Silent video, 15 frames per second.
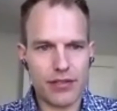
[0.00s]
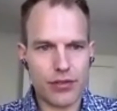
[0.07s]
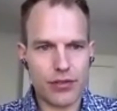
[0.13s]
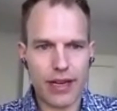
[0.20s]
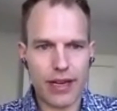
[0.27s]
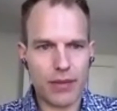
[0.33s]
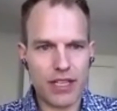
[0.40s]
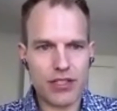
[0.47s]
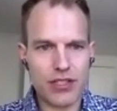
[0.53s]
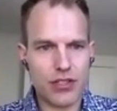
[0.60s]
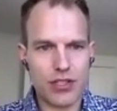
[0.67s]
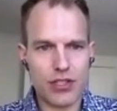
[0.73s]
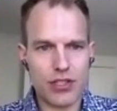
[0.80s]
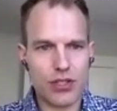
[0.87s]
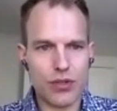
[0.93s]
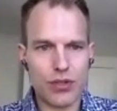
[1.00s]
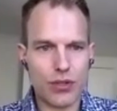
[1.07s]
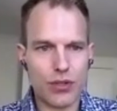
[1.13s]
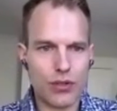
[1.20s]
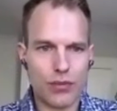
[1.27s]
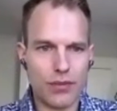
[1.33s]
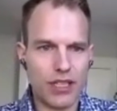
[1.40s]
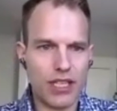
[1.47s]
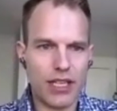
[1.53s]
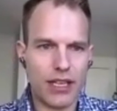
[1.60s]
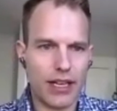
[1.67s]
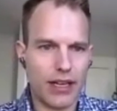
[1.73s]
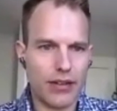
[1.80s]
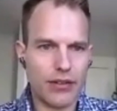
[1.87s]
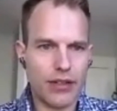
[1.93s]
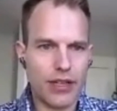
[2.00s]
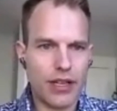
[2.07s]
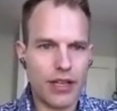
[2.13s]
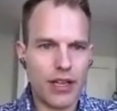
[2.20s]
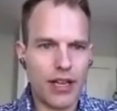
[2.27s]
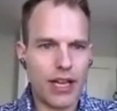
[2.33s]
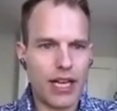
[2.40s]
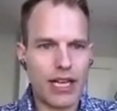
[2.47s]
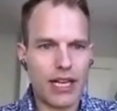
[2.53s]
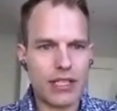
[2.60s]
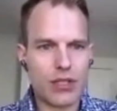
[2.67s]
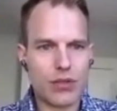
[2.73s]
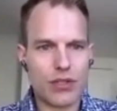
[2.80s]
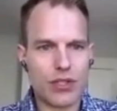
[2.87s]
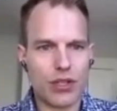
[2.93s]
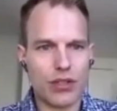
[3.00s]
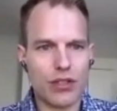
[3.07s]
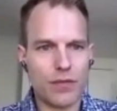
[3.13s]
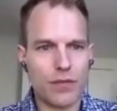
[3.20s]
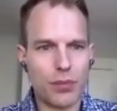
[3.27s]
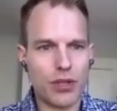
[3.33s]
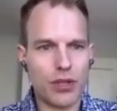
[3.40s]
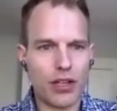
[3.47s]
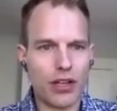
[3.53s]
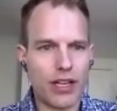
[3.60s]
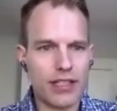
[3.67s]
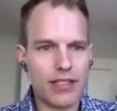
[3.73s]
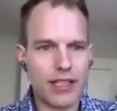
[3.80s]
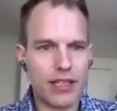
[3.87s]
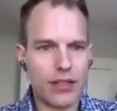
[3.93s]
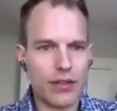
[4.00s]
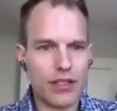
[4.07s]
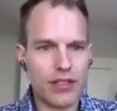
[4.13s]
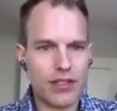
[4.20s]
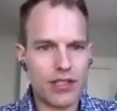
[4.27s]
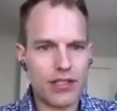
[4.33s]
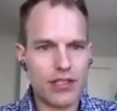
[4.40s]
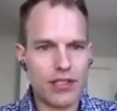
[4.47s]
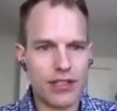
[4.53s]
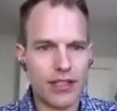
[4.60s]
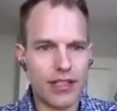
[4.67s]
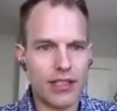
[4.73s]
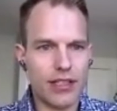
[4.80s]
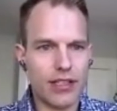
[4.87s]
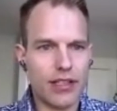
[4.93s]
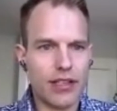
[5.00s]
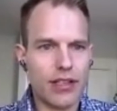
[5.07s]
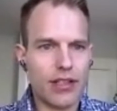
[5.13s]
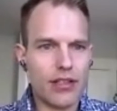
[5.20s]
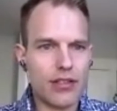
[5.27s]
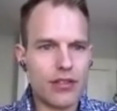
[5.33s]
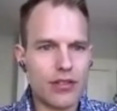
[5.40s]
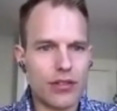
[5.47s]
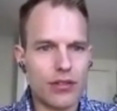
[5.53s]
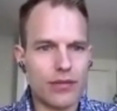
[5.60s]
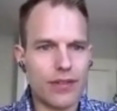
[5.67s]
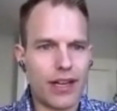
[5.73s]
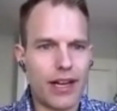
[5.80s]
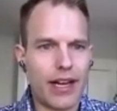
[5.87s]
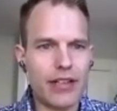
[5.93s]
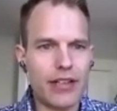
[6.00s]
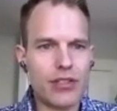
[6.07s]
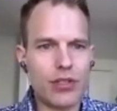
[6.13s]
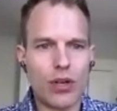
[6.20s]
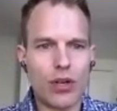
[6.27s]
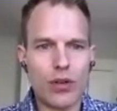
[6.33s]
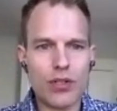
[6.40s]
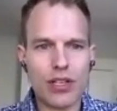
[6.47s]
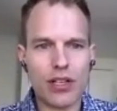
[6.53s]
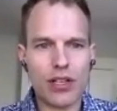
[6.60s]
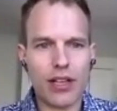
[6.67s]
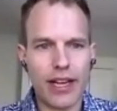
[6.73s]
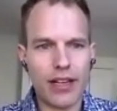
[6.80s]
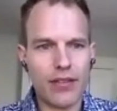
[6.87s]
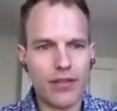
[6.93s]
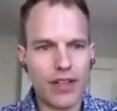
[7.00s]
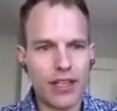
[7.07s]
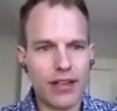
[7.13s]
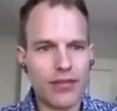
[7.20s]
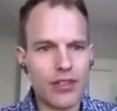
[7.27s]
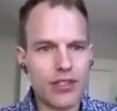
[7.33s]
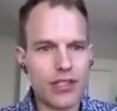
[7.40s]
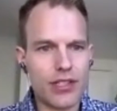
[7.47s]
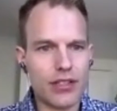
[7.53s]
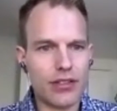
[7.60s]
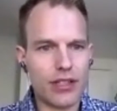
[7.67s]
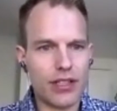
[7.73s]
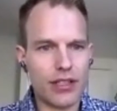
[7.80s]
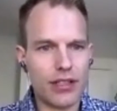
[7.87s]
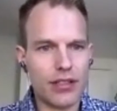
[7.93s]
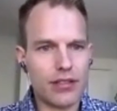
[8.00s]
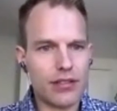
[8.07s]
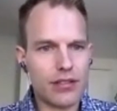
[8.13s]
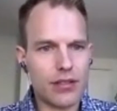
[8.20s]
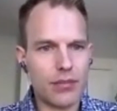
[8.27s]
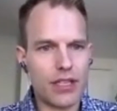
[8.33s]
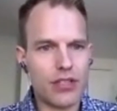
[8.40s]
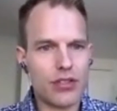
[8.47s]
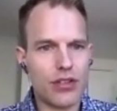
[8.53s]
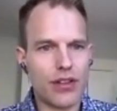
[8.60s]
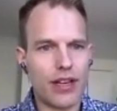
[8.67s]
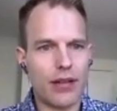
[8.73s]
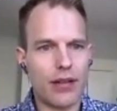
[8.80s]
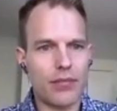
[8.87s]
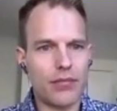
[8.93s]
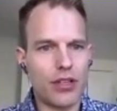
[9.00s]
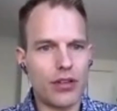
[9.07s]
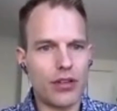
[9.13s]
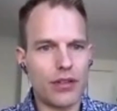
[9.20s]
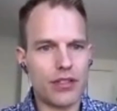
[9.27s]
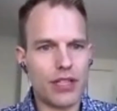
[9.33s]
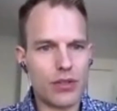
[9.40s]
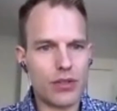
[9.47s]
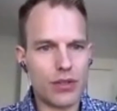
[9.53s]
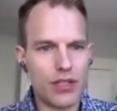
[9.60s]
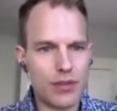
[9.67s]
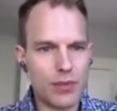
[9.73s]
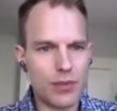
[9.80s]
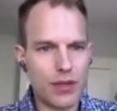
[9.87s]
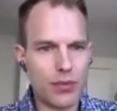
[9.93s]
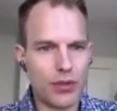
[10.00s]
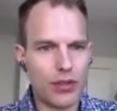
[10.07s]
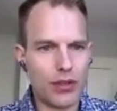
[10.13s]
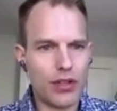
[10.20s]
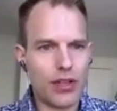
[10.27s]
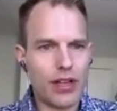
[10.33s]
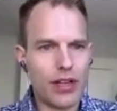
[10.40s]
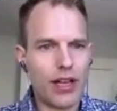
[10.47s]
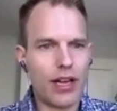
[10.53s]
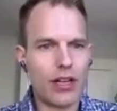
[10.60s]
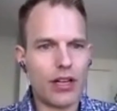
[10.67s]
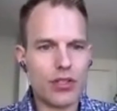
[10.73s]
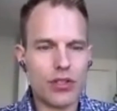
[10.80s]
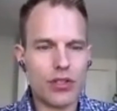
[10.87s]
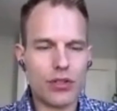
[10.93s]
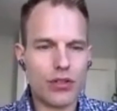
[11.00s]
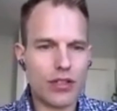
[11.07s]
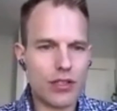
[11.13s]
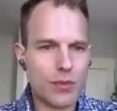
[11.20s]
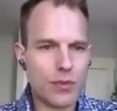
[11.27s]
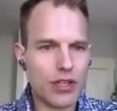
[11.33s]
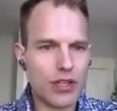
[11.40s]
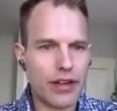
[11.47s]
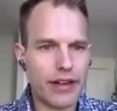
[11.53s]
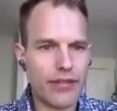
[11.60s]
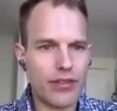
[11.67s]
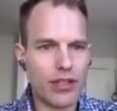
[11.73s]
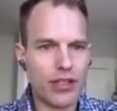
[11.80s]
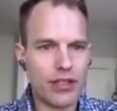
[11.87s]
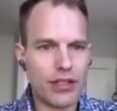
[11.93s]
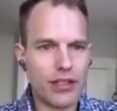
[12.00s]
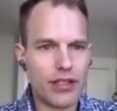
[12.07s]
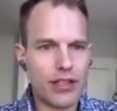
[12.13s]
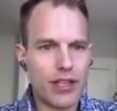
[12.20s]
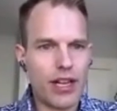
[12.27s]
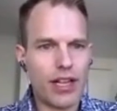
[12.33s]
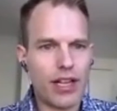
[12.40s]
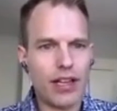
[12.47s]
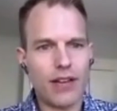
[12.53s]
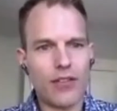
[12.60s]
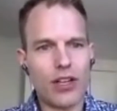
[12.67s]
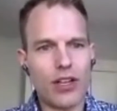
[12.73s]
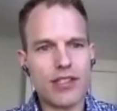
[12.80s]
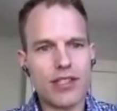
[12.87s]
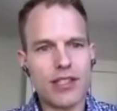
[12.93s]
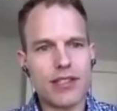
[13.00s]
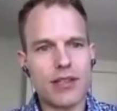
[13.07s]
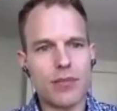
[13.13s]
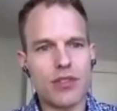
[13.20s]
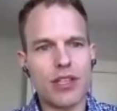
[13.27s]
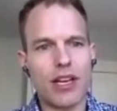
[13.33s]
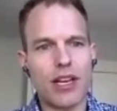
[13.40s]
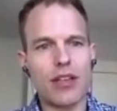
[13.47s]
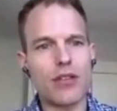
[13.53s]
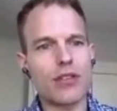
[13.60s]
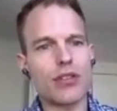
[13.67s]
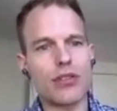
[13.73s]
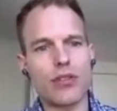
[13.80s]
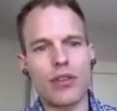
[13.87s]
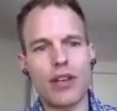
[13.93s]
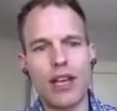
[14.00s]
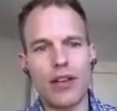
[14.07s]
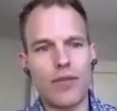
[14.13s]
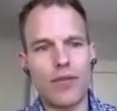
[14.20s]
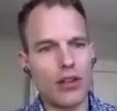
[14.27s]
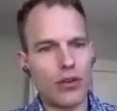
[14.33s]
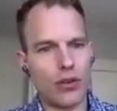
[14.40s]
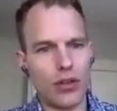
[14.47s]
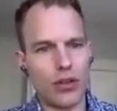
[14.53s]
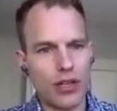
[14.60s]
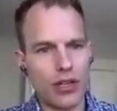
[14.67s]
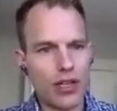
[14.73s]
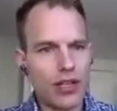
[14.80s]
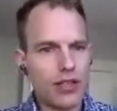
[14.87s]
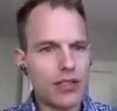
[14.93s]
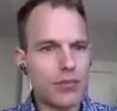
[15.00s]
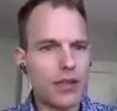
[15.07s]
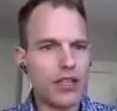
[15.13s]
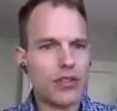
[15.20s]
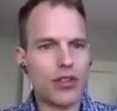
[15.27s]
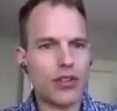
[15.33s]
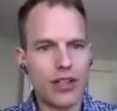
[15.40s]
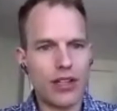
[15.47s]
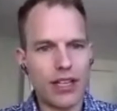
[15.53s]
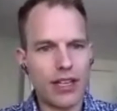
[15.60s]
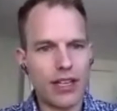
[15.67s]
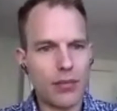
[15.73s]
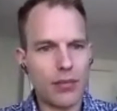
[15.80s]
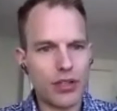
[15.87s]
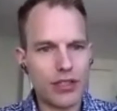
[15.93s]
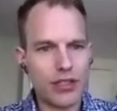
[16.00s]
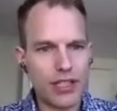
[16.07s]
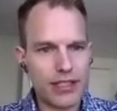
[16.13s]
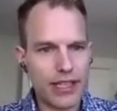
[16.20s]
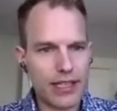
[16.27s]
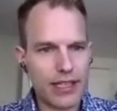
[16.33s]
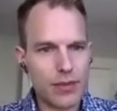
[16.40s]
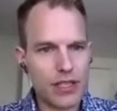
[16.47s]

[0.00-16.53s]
direct messages through social media now as a result of putting content out consistently. So I do host a client event every single year to make sure that I'm in touch with these people. I also do a Christmas card every year. And then I've got systems that I use through KV Core to make sure that they get birthday text